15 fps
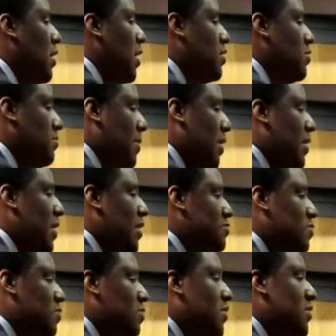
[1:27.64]
And you might ask,
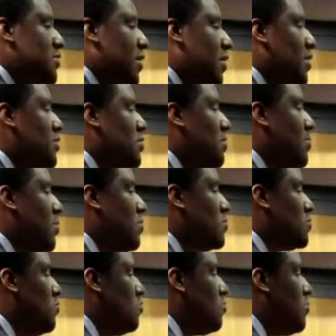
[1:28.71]
well, what does Huntington Middle
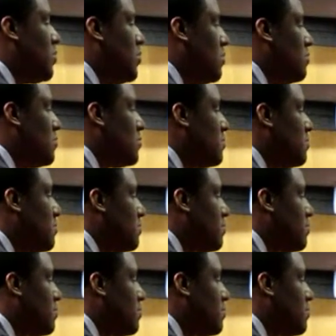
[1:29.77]
School produce?